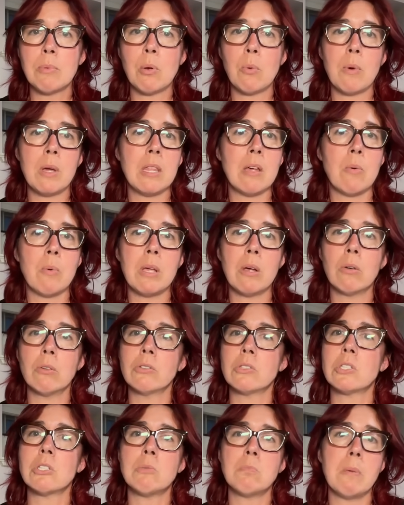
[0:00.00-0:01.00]
the way that we
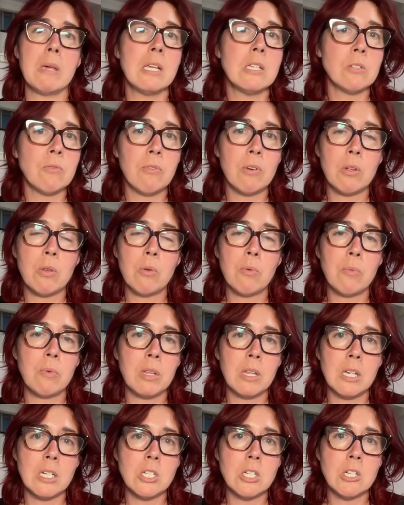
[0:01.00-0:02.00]
hold space for the
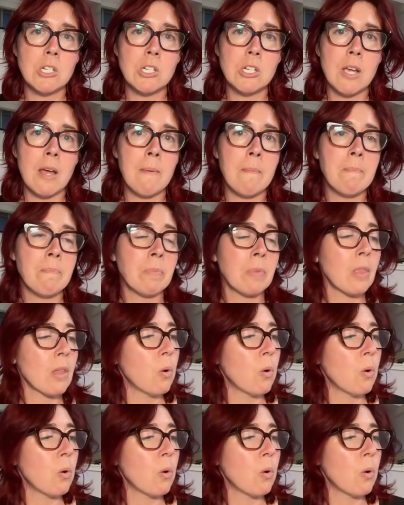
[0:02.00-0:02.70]
relationship,